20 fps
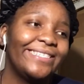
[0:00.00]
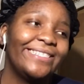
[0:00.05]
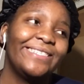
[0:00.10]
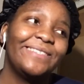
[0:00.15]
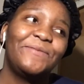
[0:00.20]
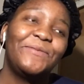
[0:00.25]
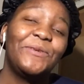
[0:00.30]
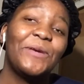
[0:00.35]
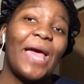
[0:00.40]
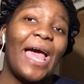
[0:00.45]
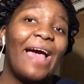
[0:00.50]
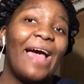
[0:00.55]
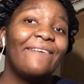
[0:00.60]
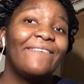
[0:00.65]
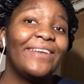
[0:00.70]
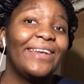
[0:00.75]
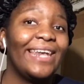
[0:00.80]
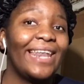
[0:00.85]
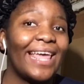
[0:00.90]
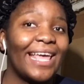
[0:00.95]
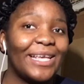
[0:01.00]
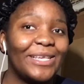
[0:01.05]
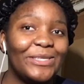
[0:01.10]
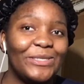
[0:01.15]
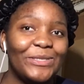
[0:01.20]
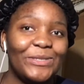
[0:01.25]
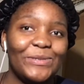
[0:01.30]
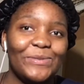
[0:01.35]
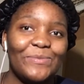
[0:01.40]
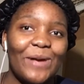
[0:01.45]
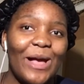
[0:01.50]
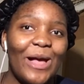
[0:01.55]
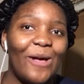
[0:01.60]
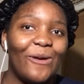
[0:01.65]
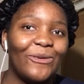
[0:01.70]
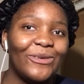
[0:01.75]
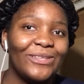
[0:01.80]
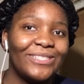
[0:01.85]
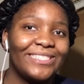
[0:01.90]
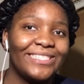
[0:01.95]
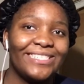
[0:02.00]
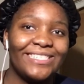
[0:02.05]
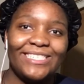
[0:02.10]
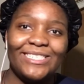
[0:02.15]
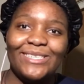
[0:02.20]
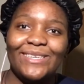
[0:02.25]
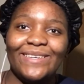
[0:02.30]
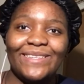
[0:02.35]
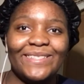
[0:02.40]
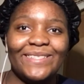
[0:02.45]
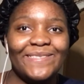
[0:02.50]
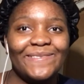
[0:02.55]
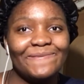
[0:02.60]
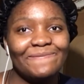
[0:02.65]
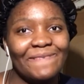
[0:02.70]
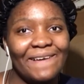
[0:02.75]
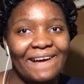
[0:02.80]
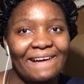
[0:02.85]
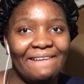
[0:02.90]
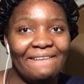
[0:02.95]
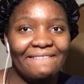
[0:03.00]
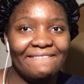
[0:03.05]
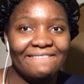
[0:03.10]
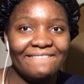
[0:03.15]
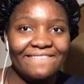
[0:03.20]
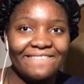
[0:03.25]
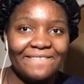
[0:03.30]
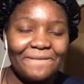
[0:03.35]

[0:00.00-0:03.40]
if you have a nice smile it's a cute smile